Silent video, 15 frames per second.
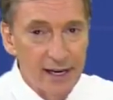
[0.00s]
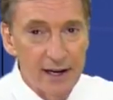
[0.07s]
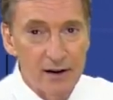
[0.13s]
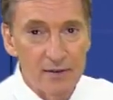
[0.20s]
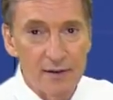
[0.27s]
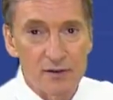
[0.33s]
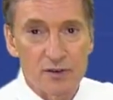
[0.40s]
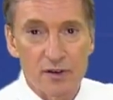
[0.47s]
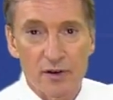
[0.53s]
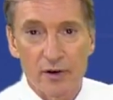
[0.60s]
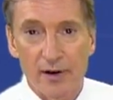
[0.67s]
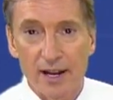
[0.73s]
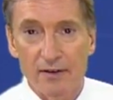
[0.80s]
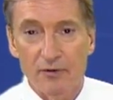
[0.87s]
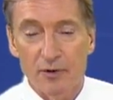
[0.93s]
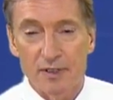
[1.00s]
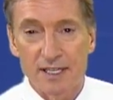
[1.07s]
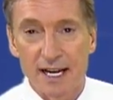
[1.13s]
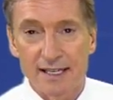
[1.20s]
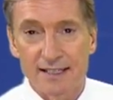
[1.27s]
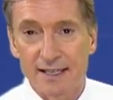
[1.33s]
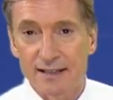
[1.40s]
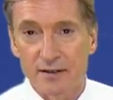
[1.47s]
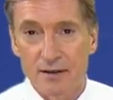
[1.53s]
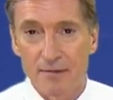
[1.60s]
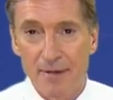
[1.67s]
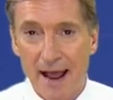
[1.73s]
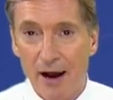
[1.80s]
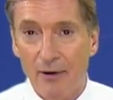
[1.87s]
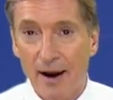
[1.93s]
here, those are the hurricane force gusts. These are the
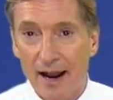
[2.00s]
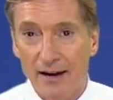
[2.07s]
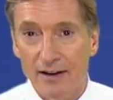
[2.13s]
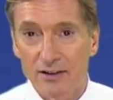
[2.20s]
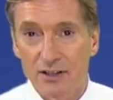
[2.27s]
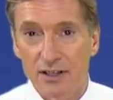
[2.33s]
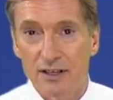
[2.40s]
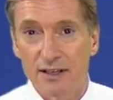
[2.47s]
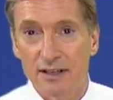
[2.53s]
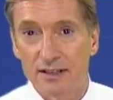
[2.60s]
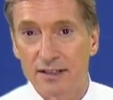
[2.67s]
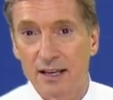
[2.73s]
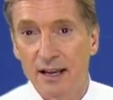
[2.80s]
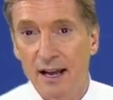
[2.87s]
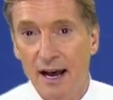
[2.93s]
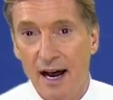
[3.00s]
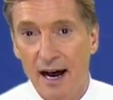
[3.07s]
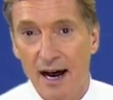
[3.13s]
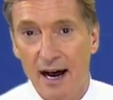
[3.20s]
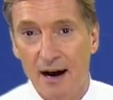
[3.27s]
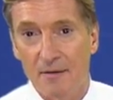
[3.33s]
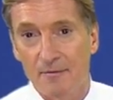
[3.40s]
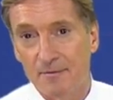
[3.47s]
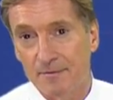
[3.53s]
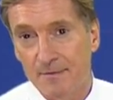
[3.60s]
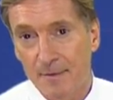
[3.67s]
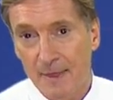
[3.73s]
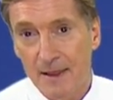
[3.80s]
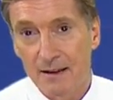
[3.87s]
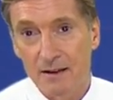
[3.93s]
power outages. Um,
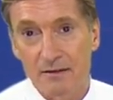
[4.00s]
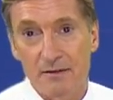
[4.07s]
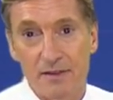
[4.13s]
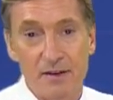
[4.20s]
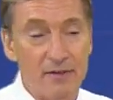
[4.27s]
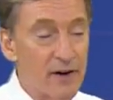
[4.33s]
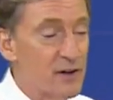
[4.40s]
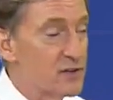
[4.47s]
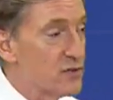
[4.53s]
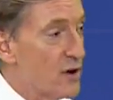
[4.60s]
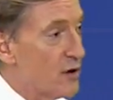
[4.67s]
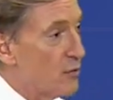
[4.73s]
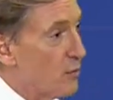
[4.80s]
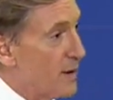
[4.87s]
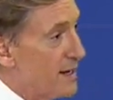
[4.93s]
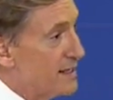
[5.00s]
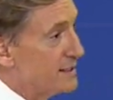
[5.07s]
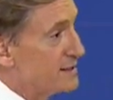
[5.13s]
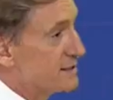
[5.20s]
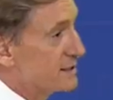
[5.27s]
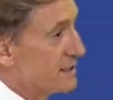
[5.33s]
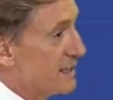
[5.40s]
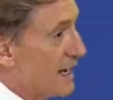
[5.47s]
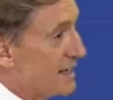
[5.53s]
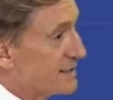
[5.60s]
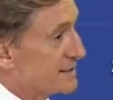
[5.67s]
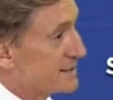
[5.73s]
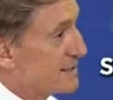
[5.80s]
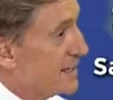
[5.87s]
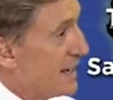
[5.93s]
they're, very strong winds,
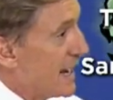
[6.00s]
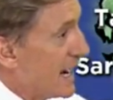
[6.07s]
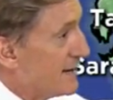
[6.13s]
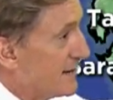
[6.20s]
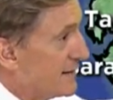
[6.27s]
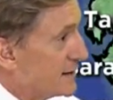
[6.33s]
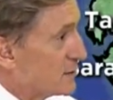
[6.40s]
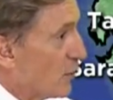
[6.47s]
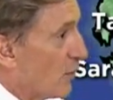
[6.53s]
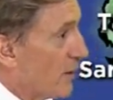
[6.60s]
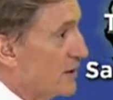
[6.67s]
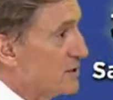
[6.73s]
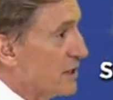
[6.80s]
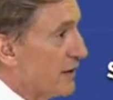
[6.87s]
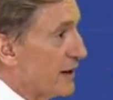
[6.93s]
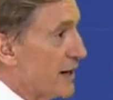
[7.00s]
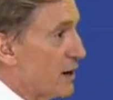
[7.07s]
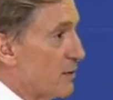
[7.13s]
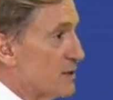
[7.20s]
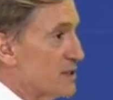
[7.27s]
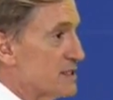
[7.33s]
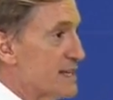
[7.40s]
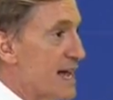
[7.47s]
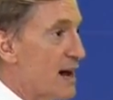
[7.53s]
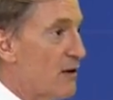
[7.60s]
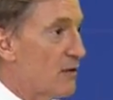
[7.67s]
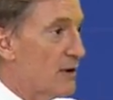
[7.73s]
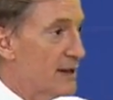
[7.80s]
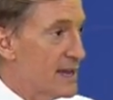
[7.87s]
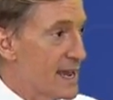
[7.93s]
gusts, and then this orange area here, which is
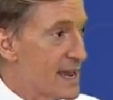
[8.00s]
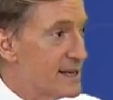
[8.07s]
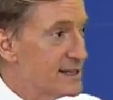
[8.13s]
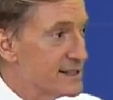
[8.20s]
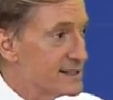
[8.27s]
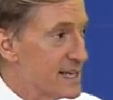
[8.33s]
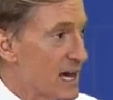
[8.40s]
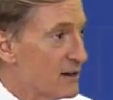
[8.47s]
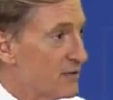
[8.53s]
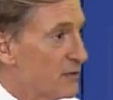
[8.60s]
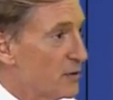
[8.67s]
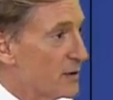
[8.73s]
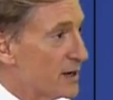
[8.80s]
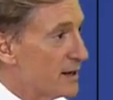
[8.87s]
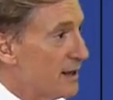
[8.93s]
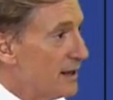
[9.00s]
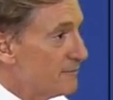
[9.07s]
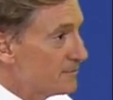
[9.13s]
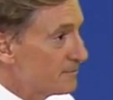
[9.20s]
now into South Florida,